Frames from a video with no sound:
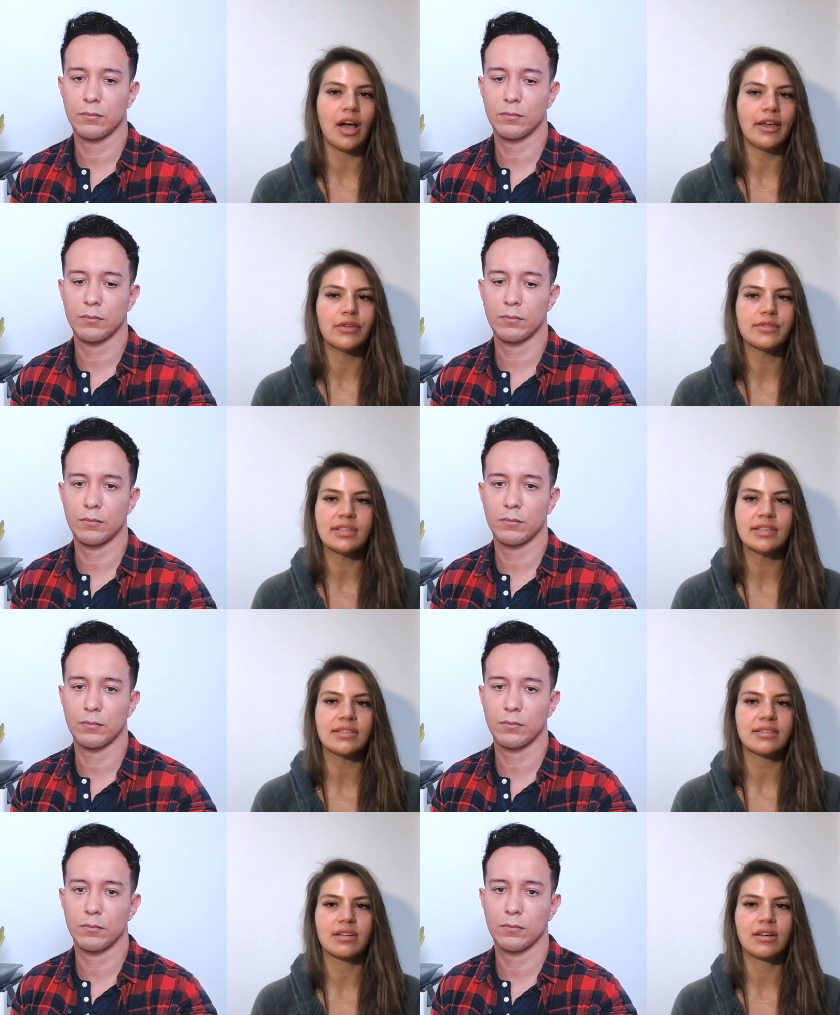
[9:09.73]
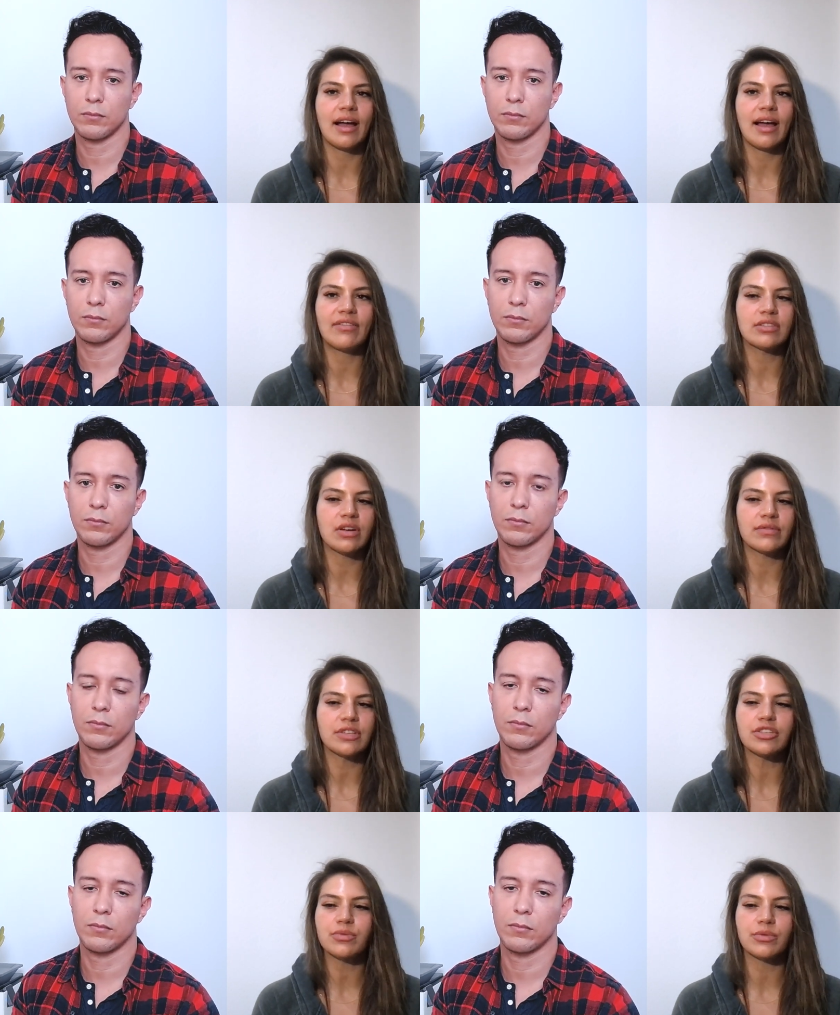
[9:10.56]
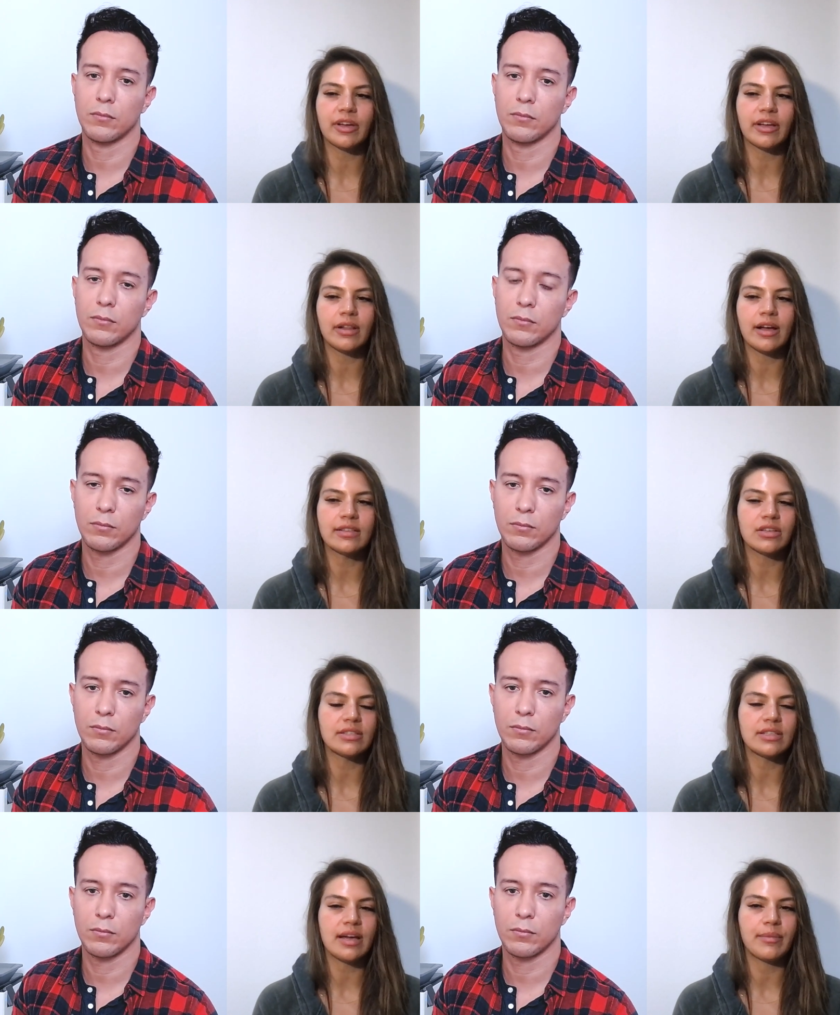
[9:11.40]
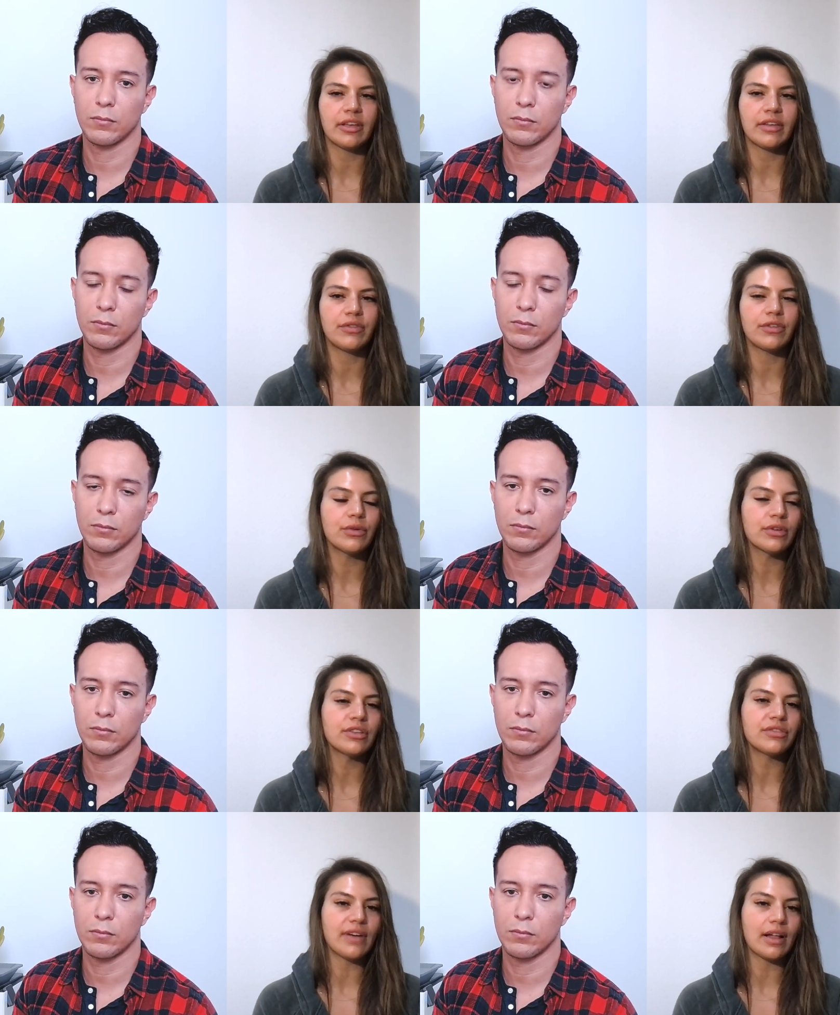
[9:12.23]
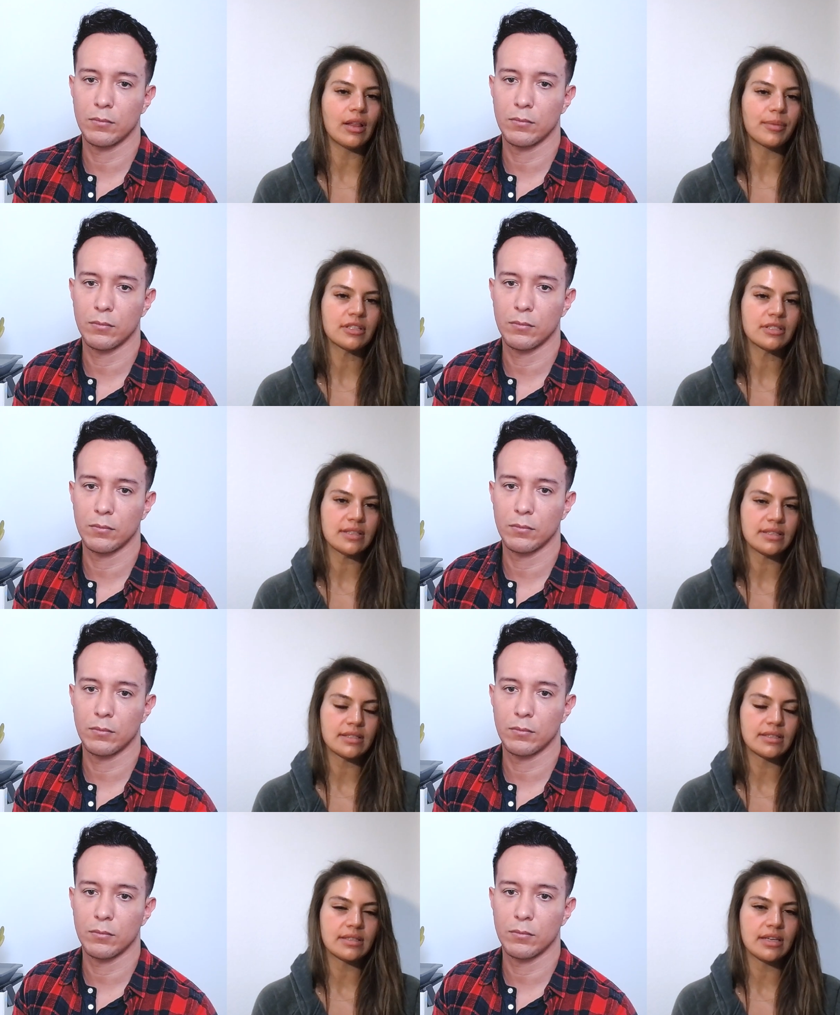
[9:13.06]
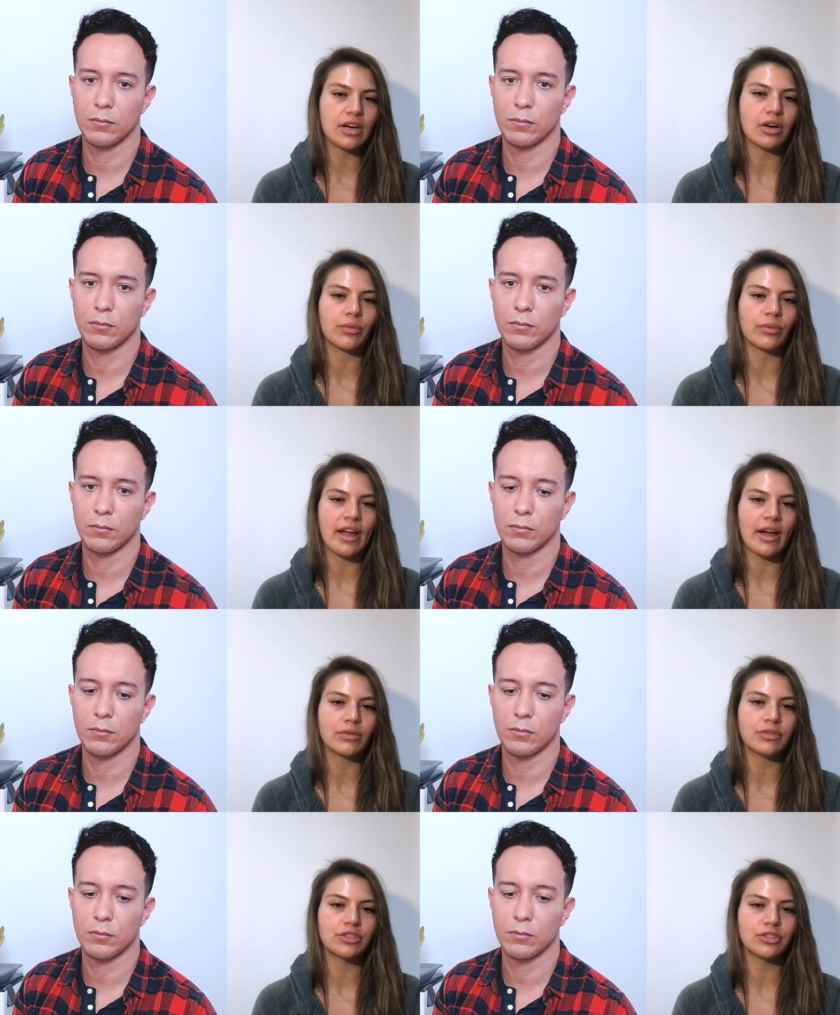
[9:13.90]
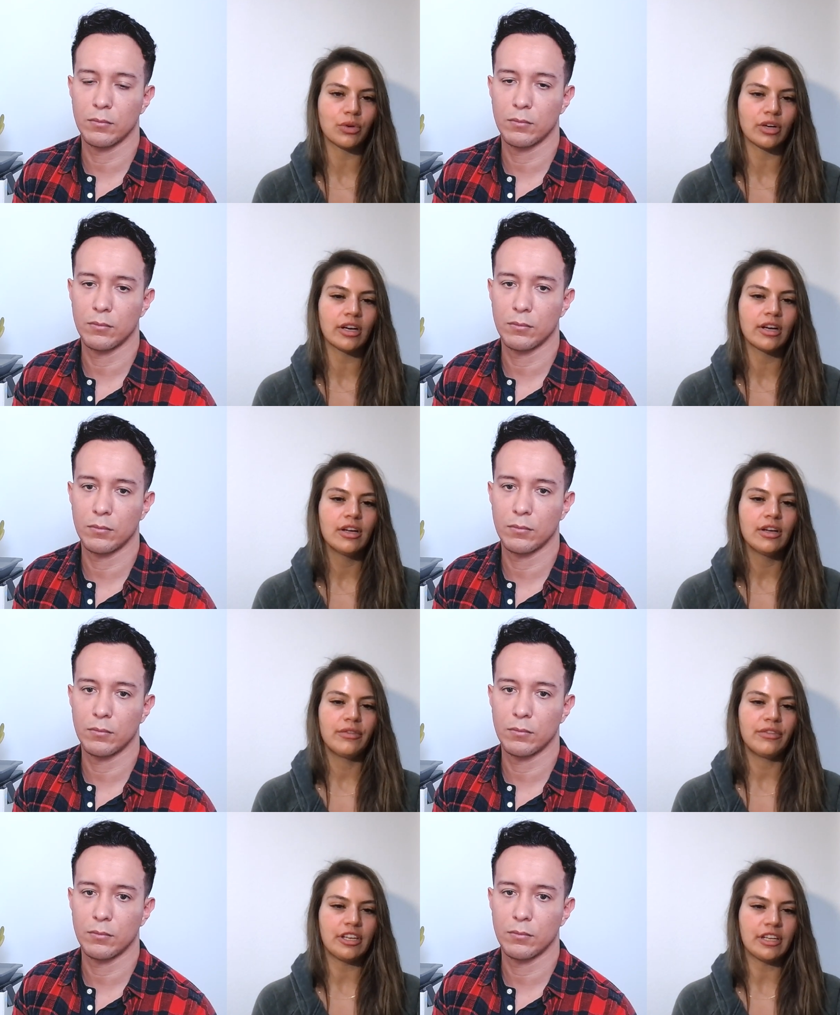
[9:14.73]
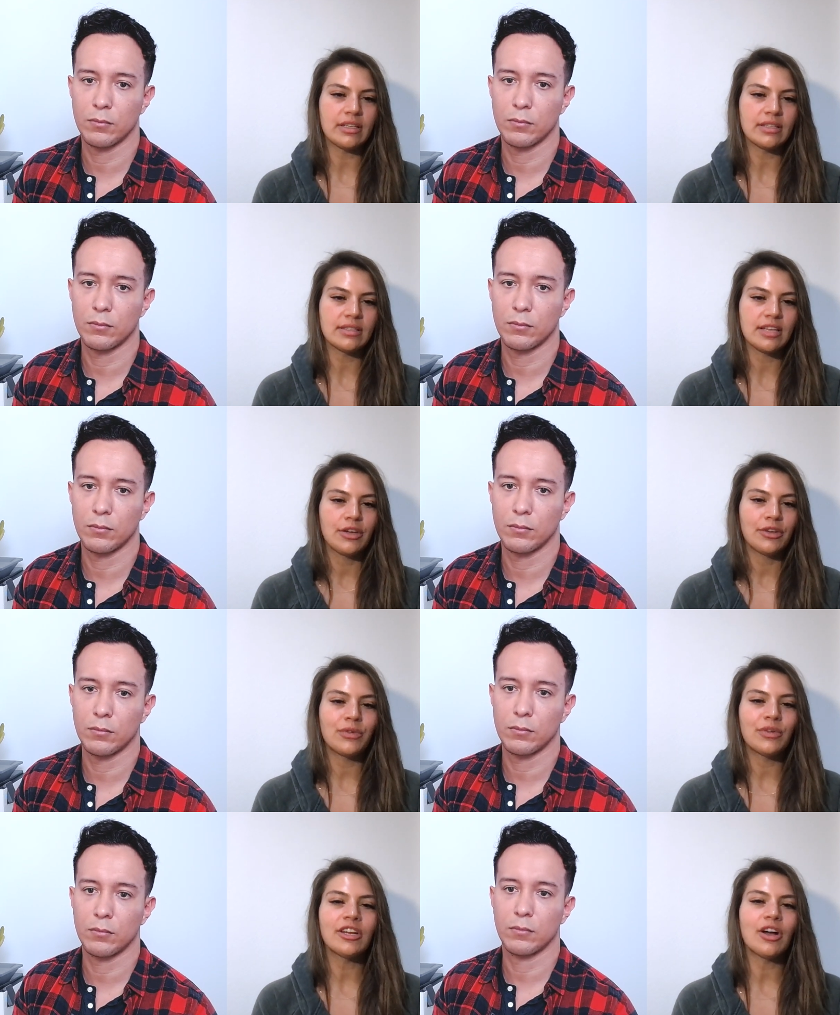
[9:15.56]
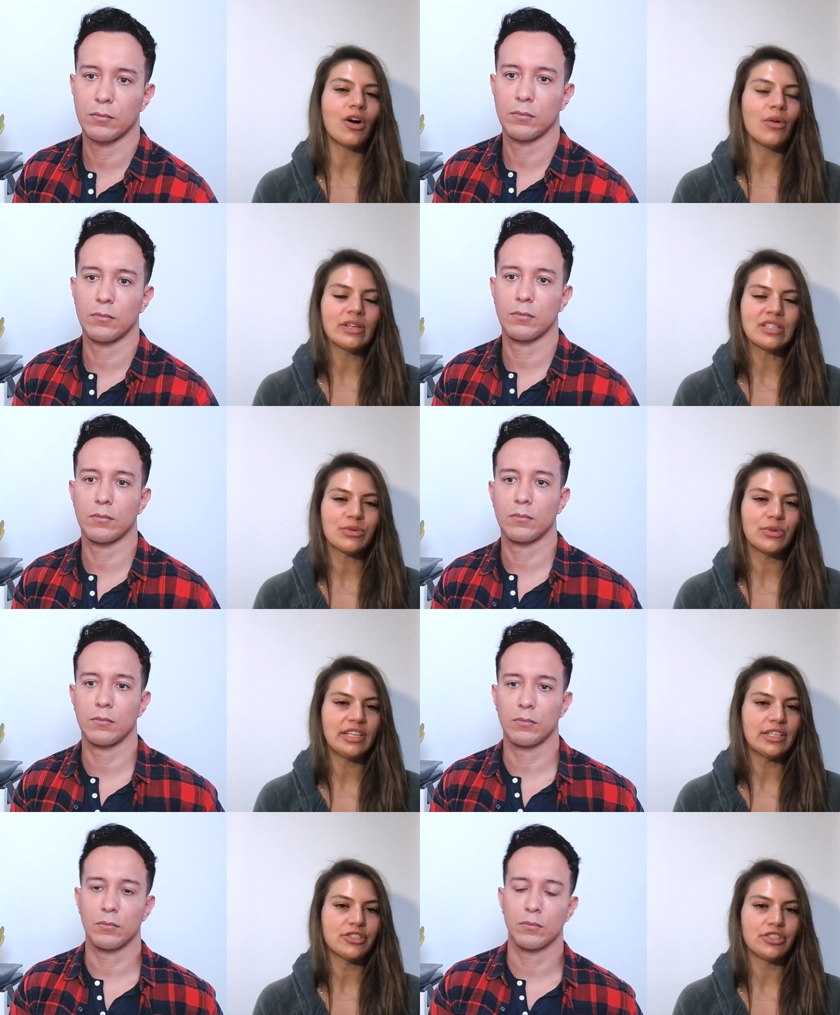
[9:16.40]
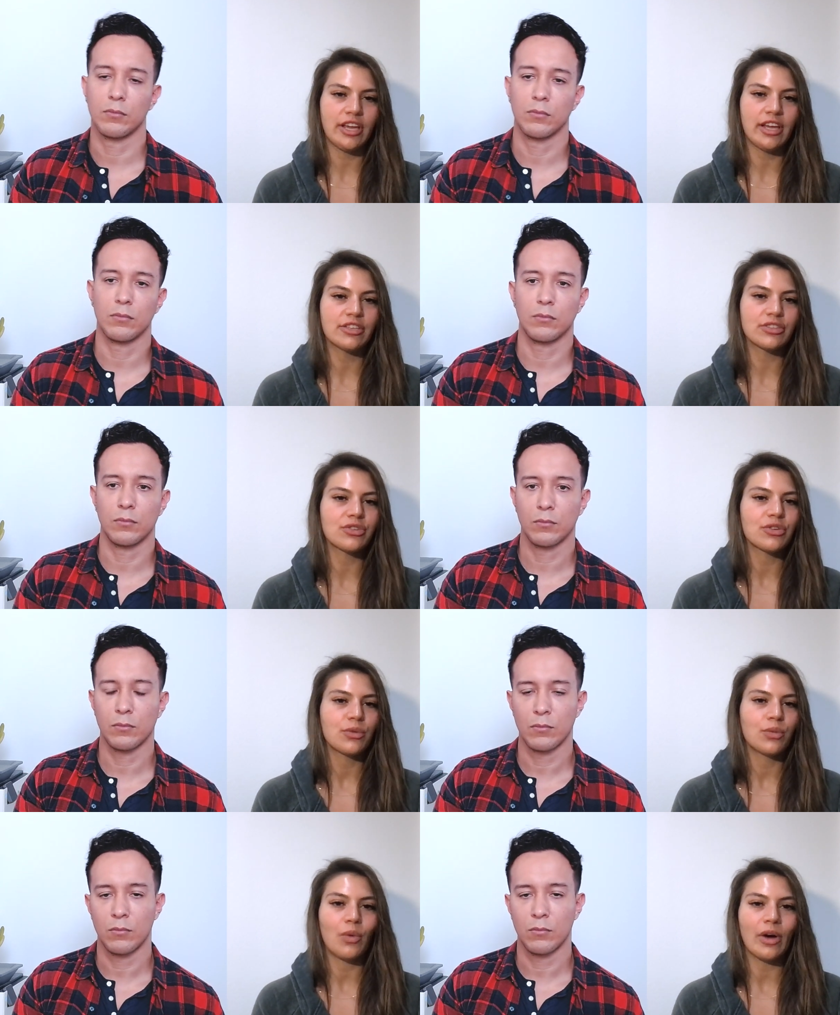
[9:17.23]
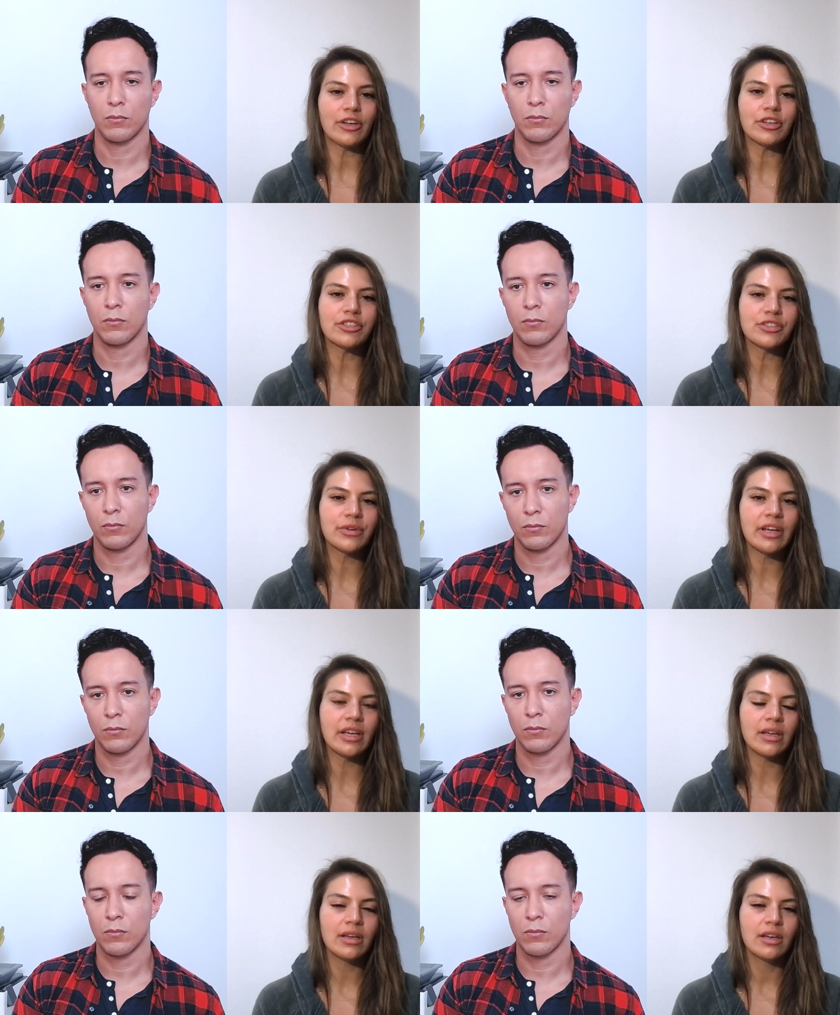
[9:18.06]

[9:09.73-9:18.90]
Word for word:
Speaker 1: I use this, I have this conversation with my clients all the time. Like, if you can develop consistency around your fitness, you can always tweak and change what you're doing,